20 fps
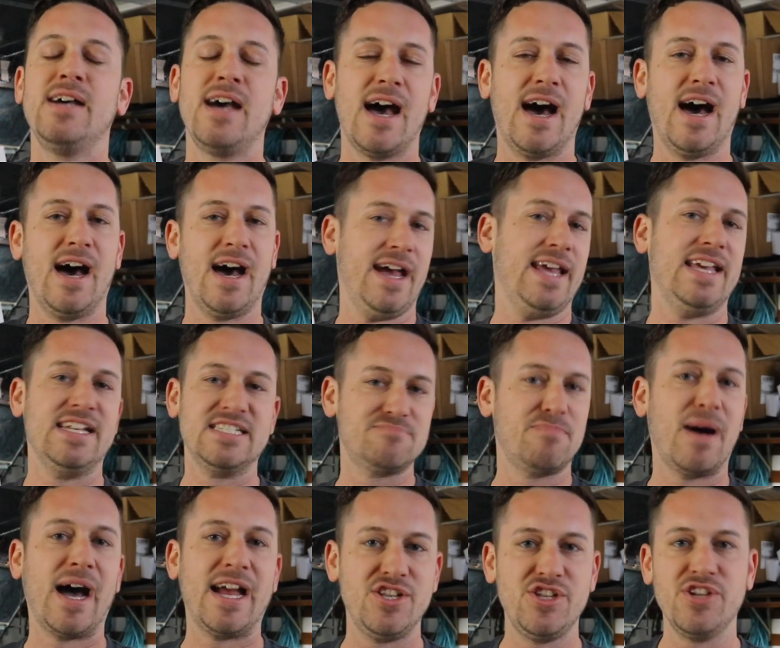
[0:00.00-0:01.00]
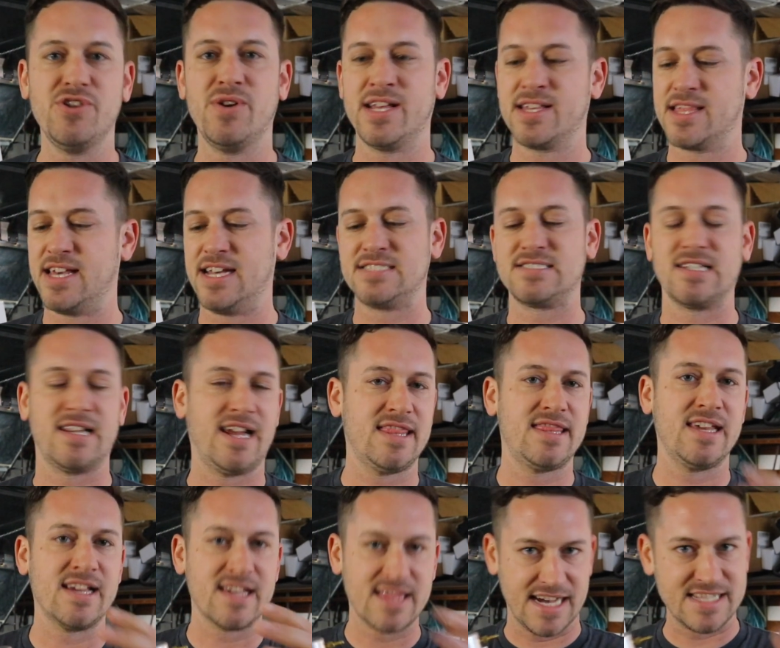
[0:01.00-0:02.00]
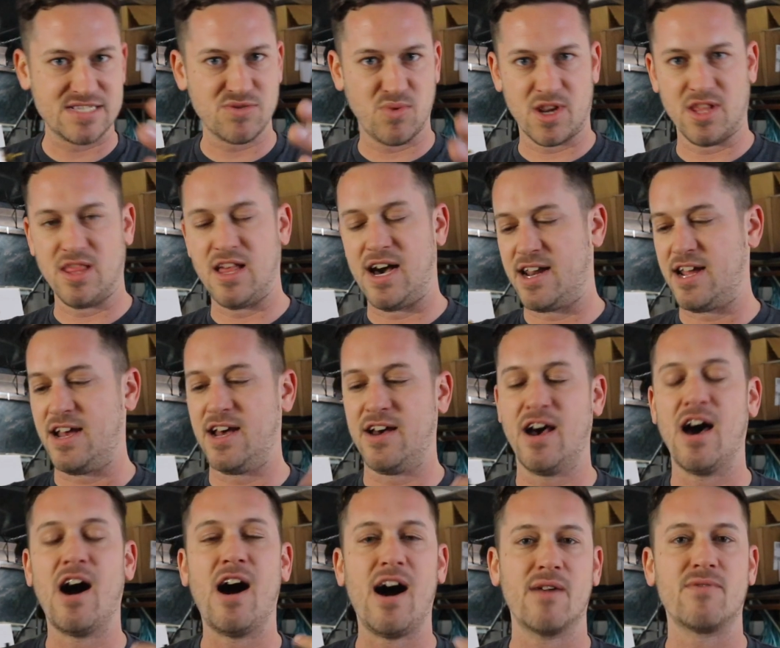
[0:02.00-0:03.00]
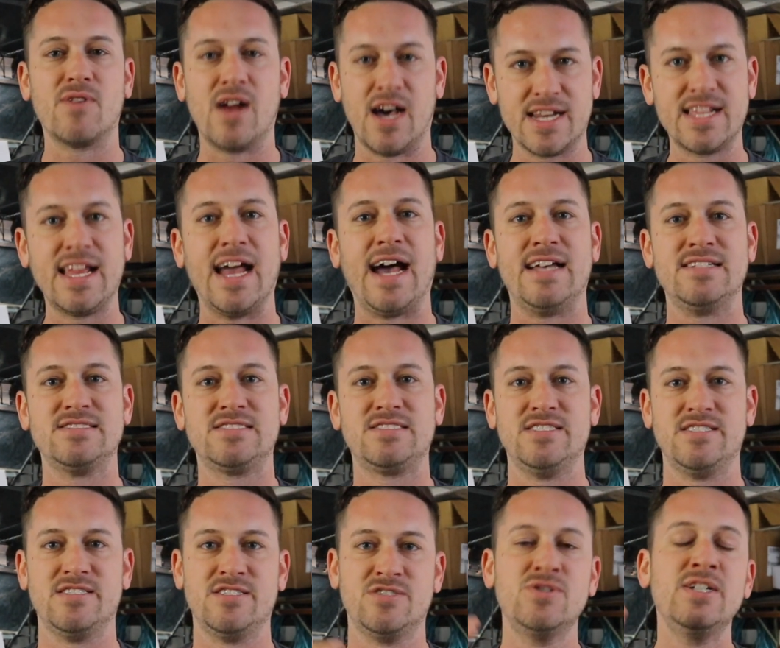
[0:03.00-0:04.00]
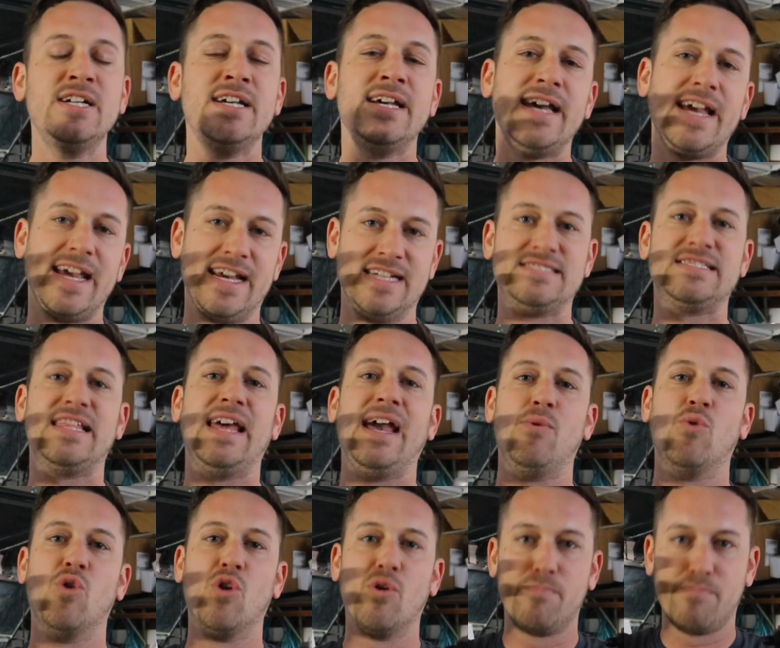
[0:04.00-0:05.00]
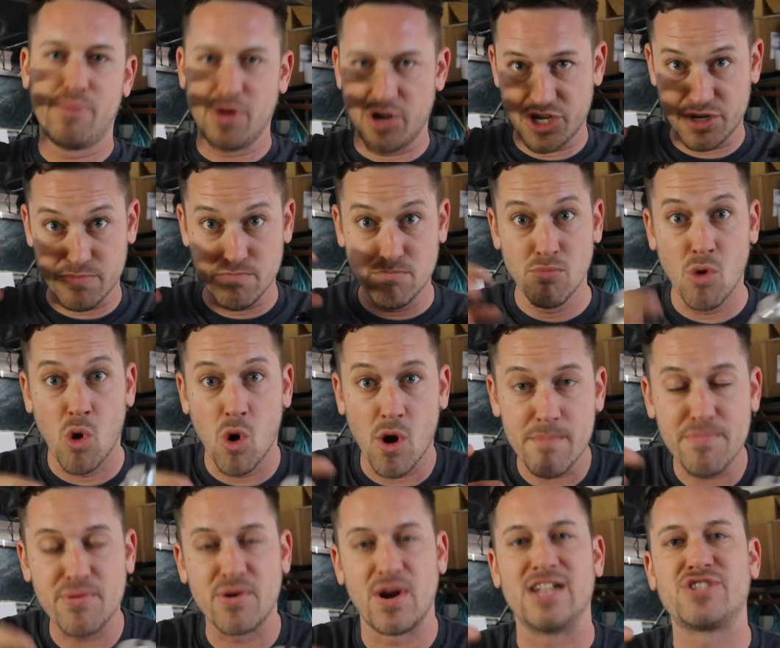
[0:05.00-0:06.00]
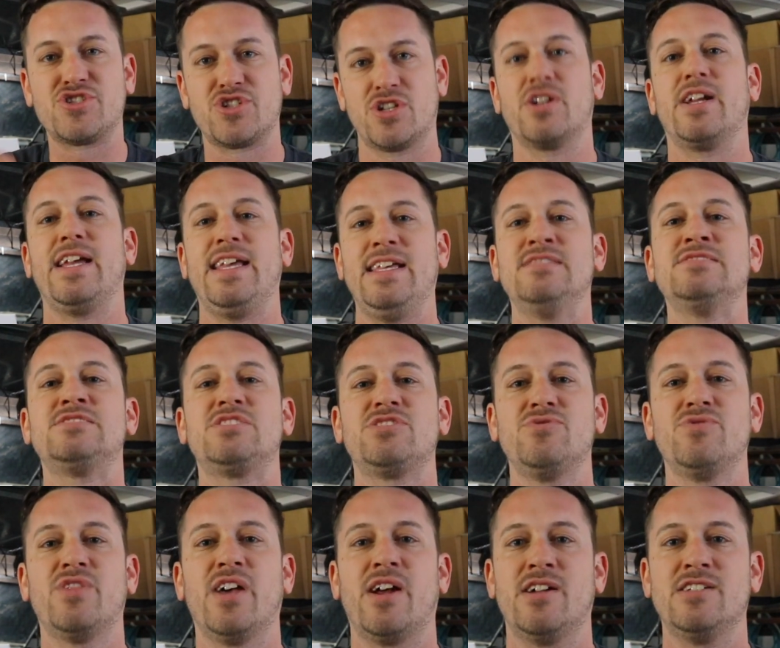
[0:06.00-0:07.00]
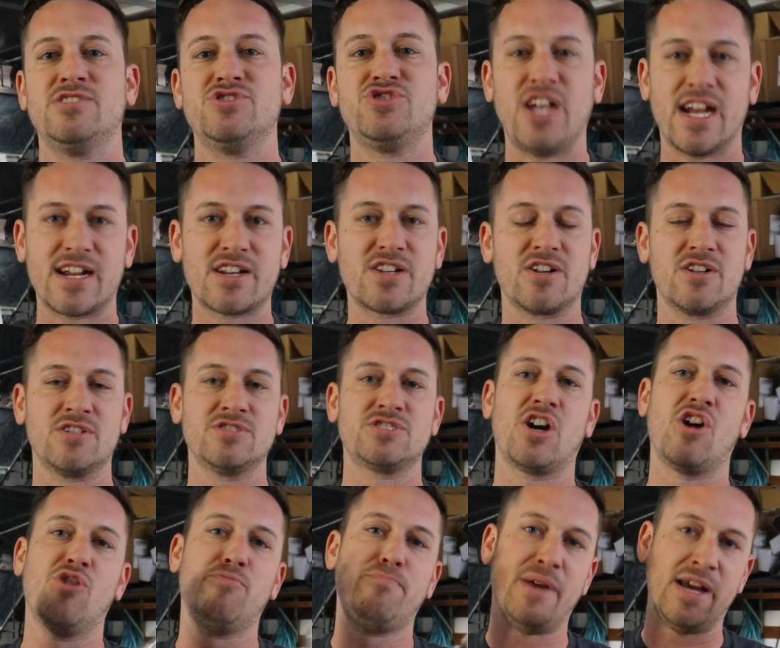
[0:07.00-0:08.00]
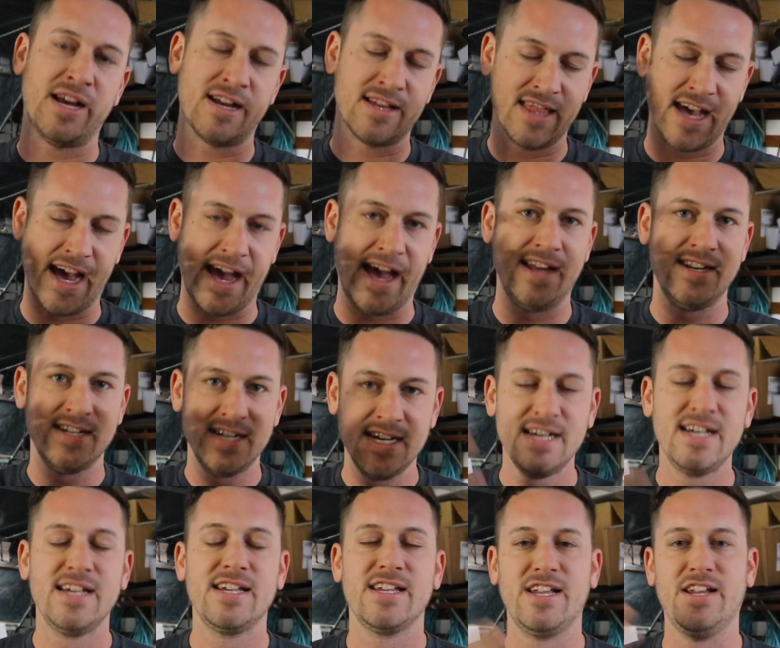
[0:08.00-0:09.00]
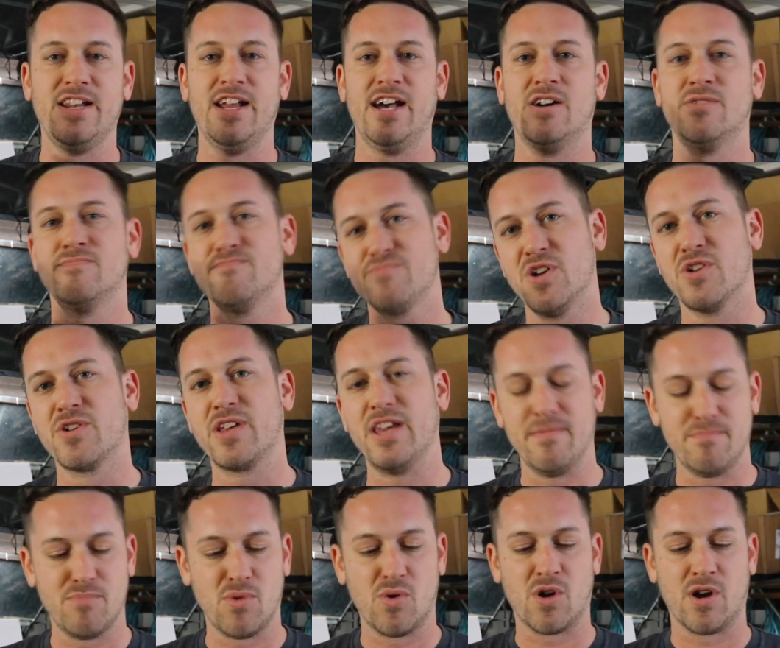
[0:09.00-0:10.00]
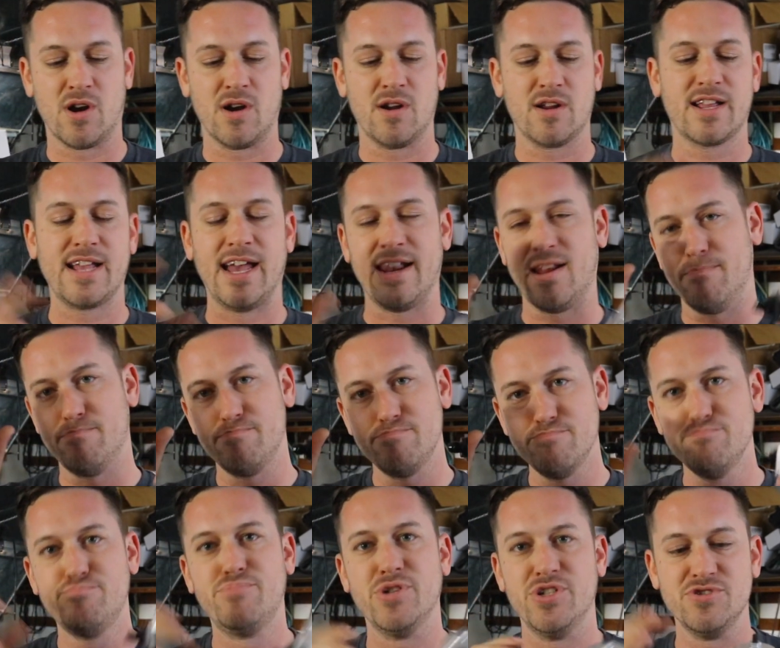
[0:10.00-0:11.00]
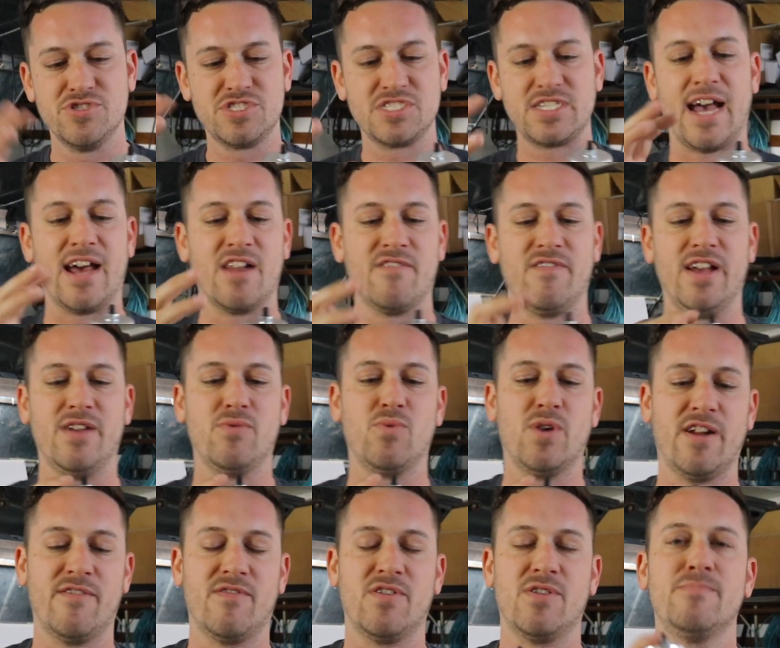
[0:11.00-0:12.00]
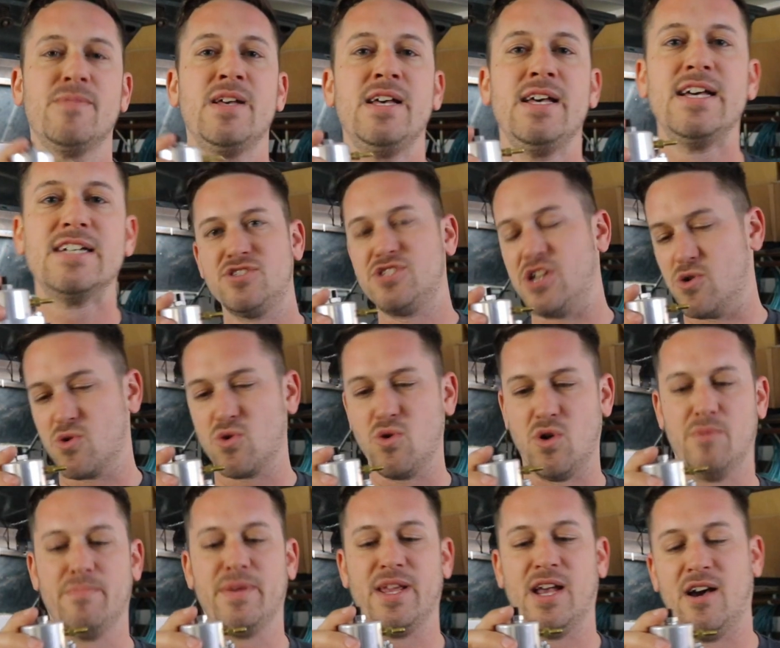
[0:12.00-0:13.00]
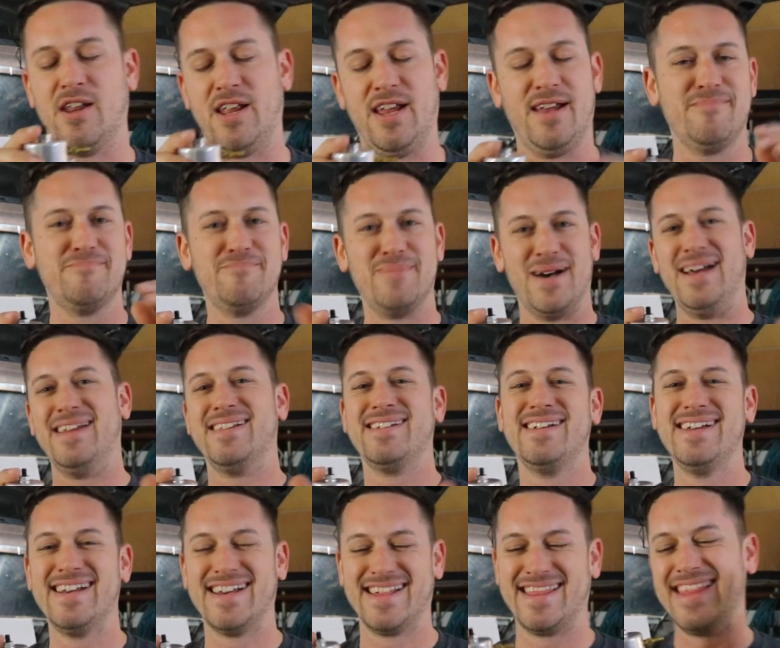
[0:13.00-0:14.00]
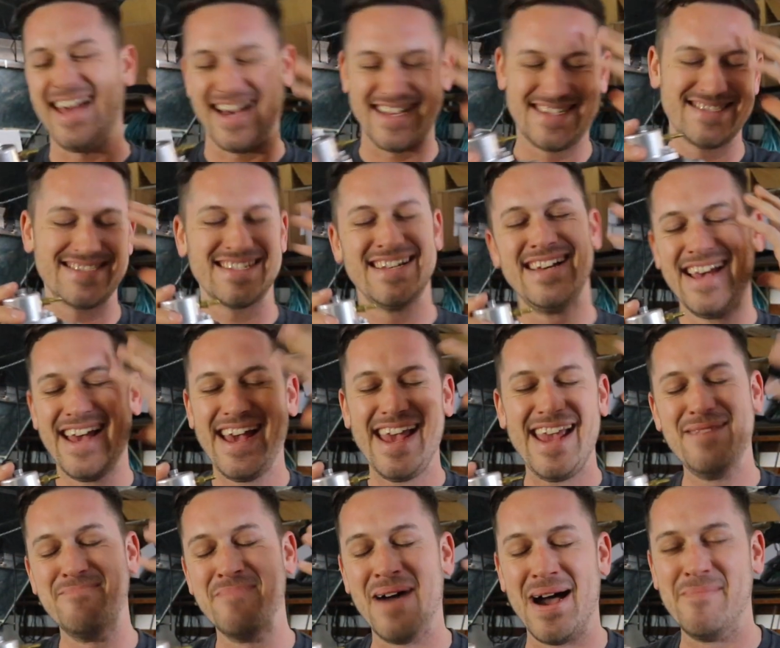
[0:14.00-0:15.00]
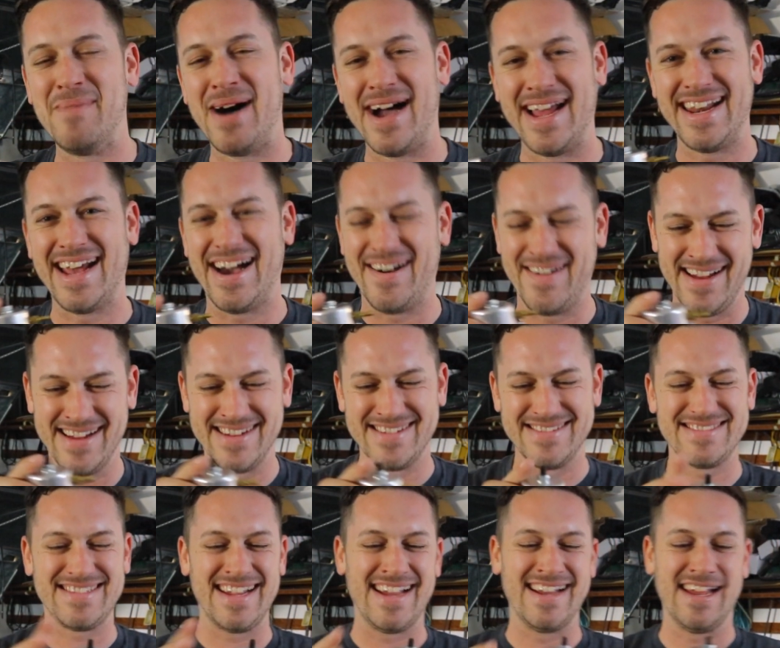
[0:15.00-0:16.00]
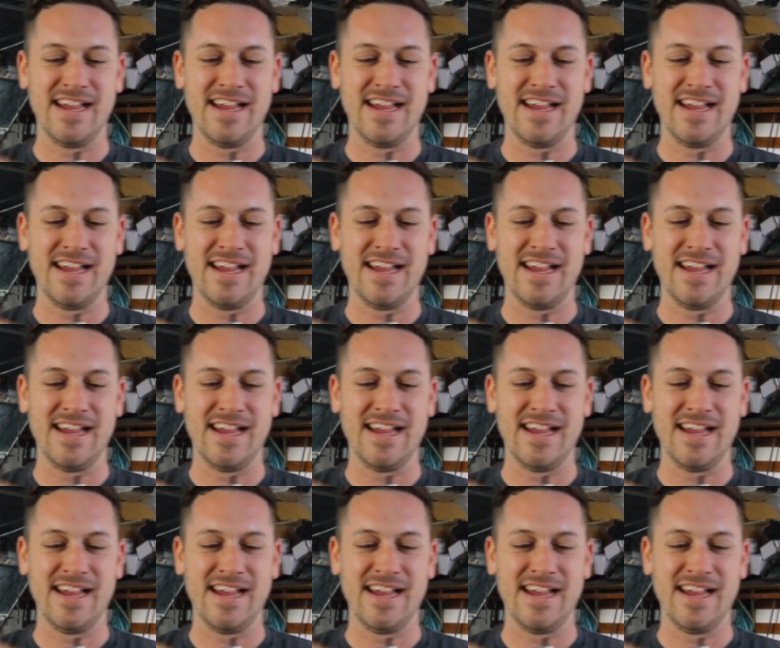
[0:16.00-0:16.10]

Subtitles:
is by doing this. And I think that's what a lot of hot rod guys do, is they will push more pressure into their injectors, hoping that, you know, they'll get more kind of boost out of it, whatever. Don't quote me on it, but that's in my mind how I understand